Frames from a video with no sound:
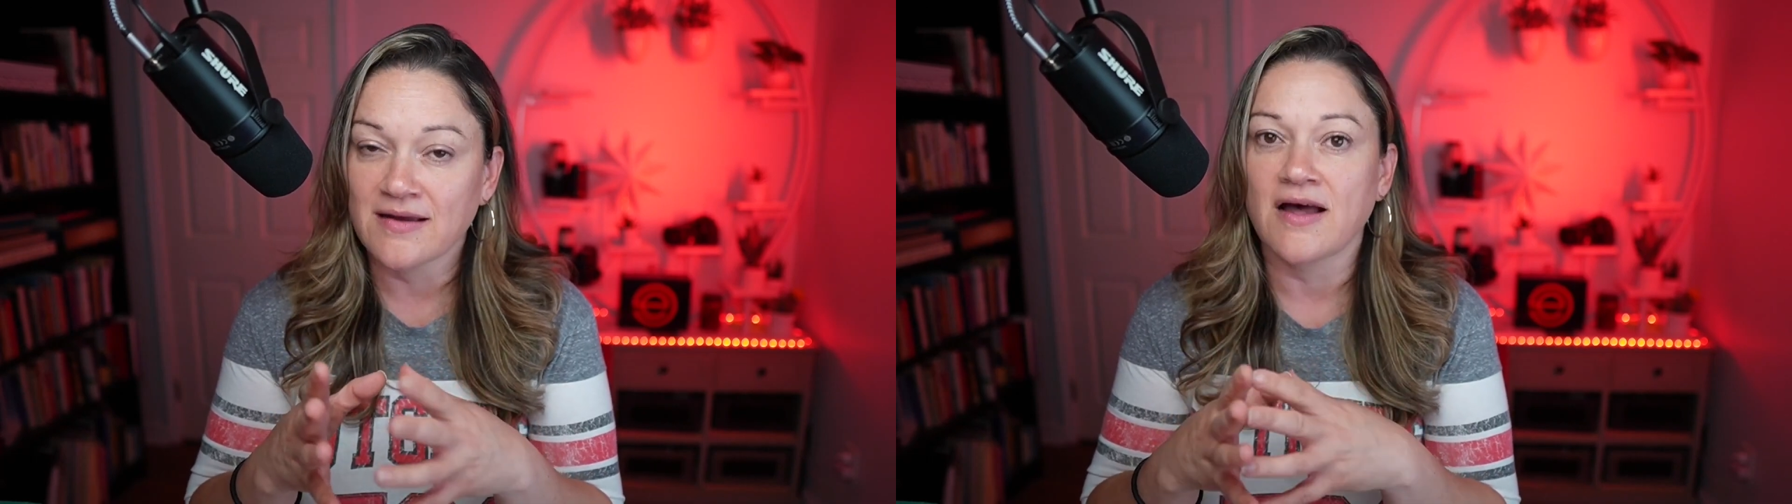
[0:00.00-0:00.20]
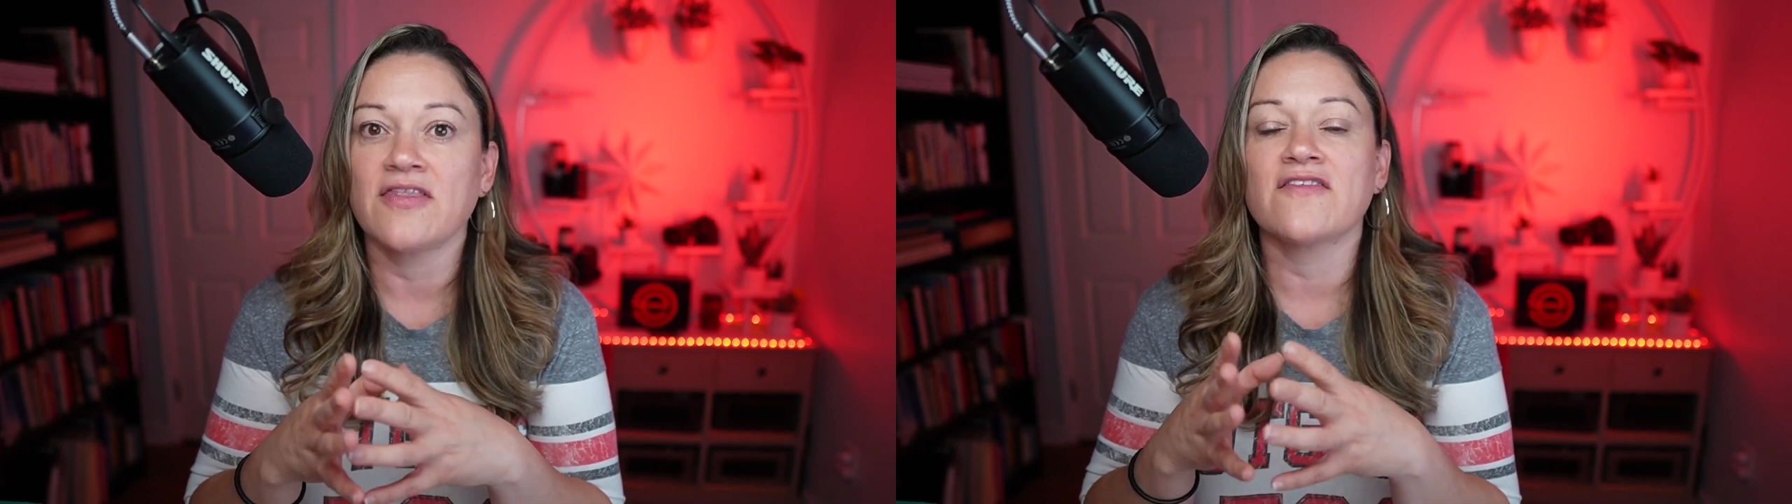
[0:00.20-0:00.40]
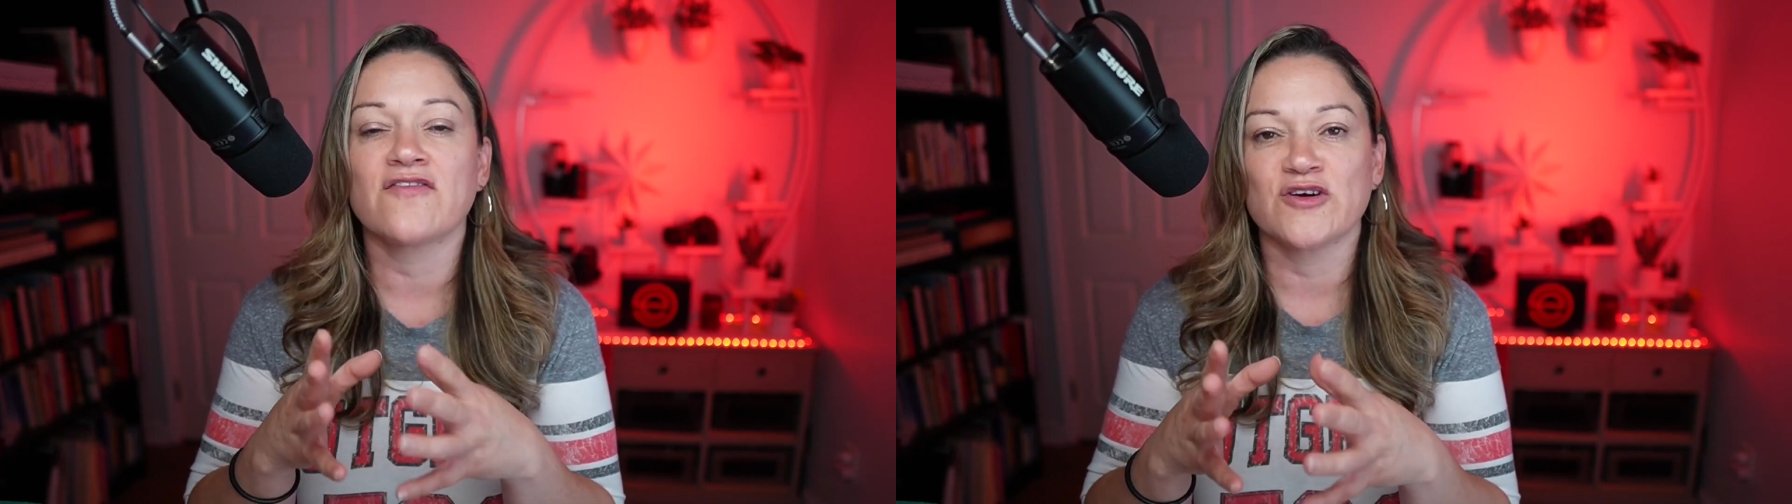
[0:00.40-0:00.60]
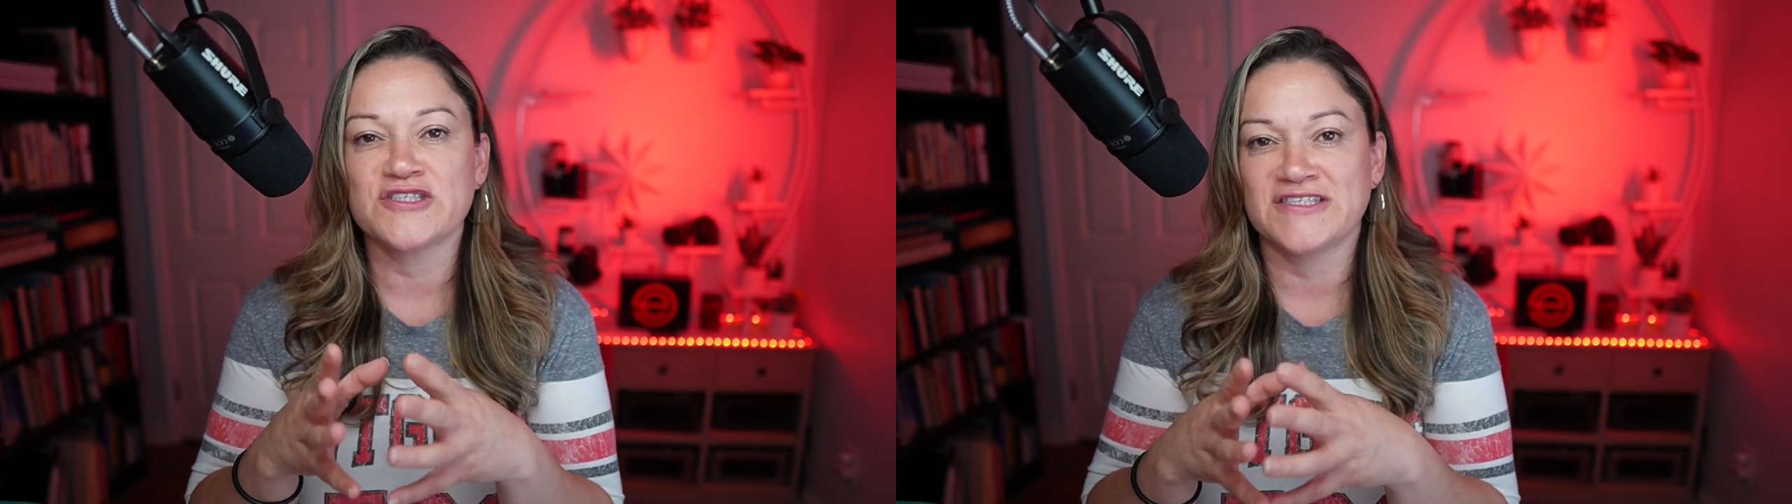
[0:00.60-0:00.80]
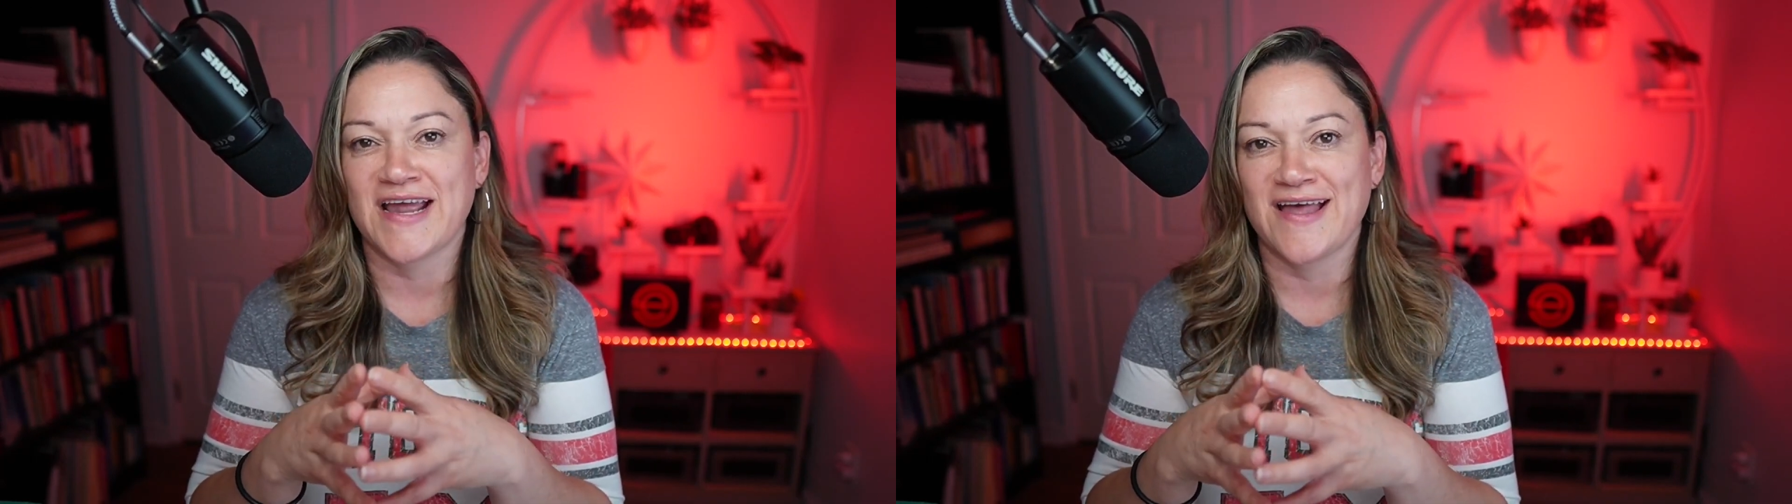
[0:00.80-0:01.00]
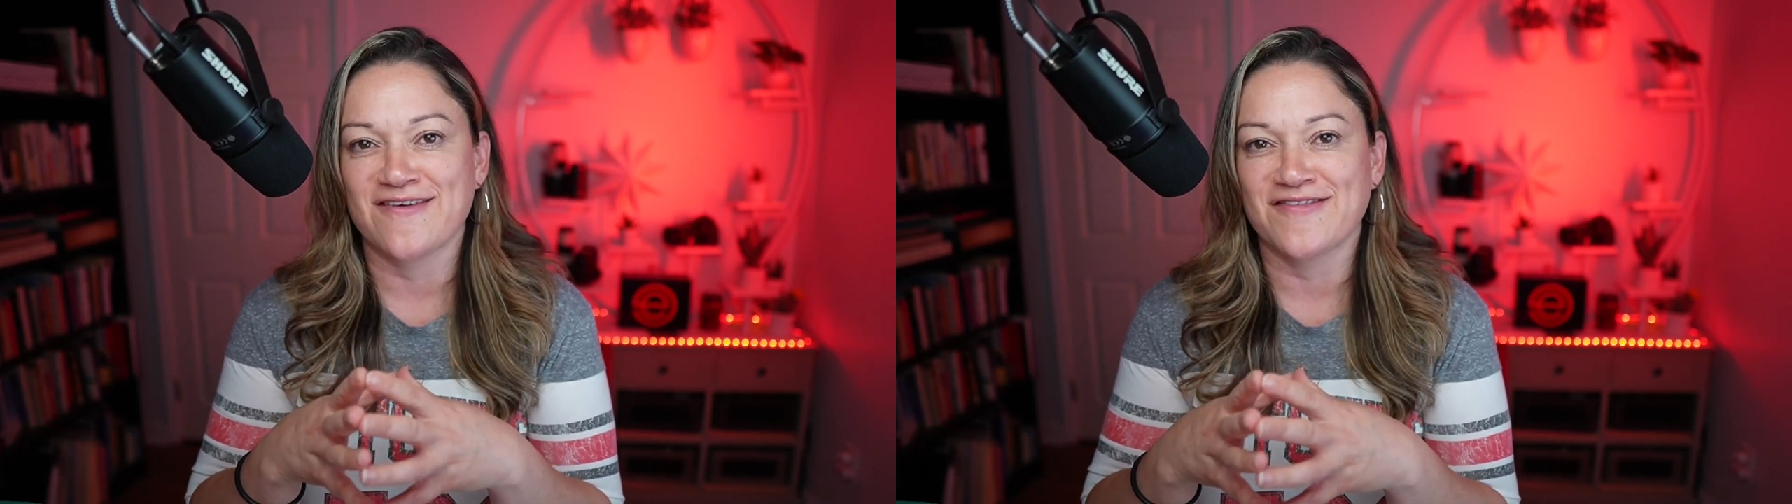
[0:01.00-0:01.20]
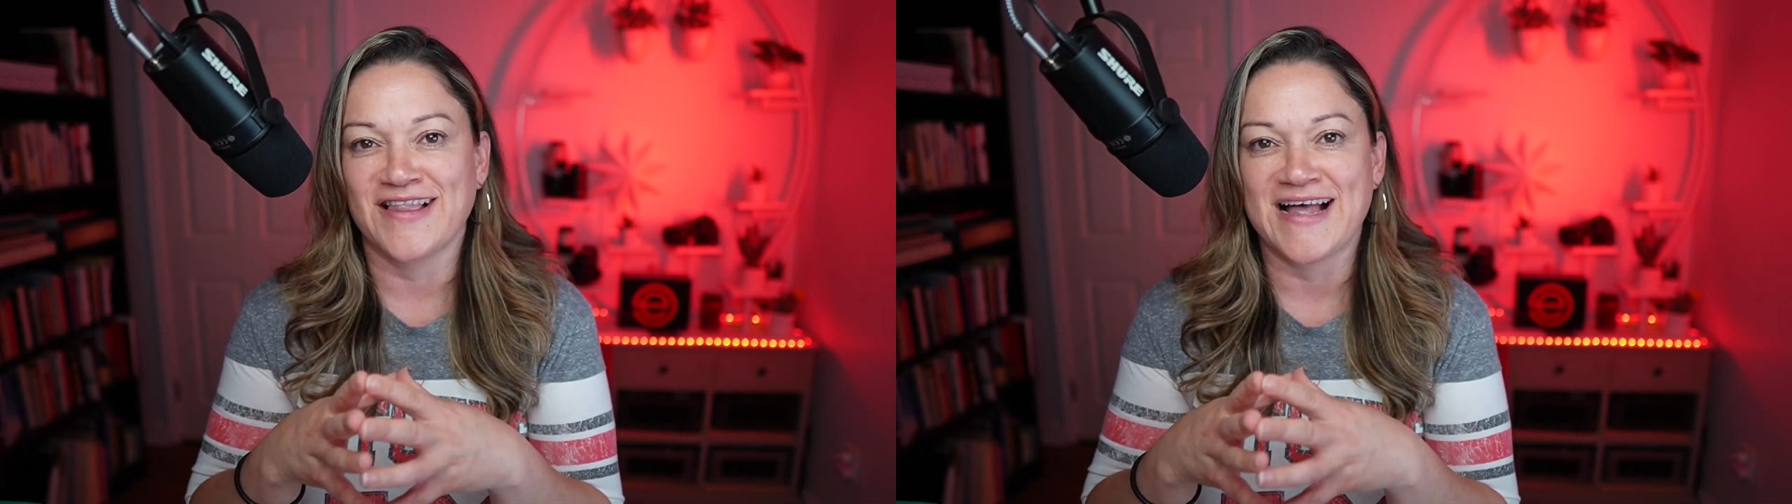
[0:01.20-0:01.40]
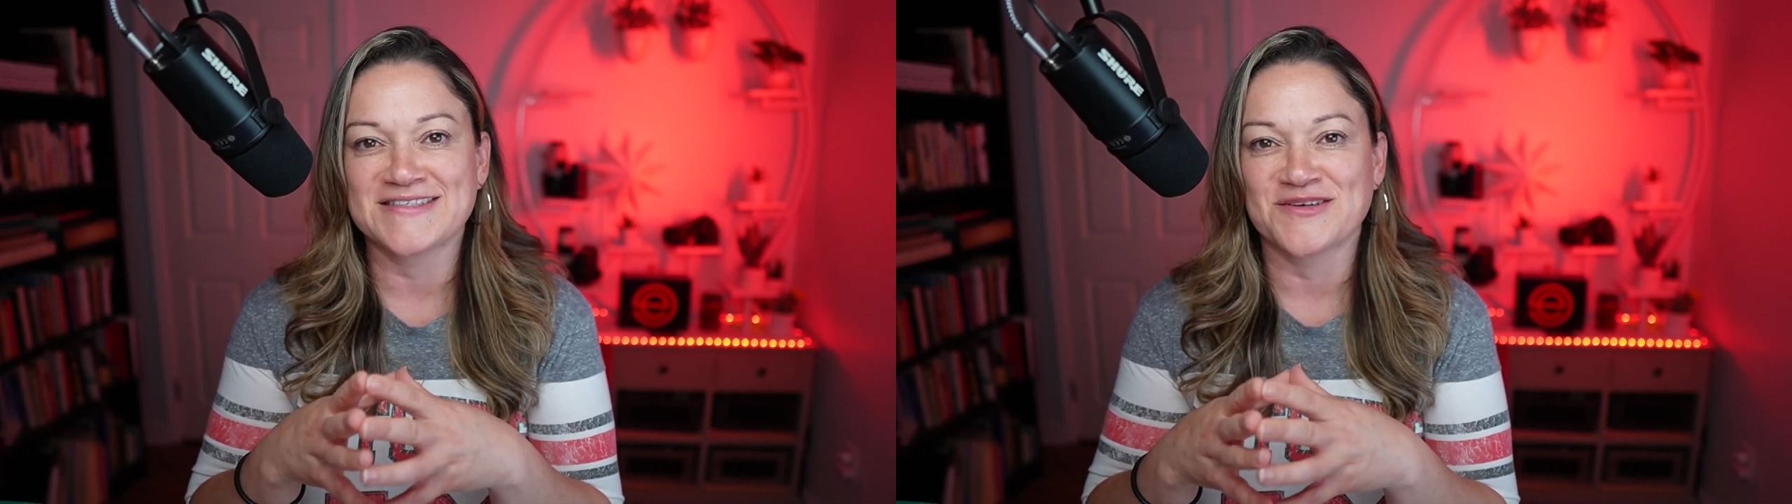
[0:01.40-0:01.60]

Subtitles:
on the first day of class.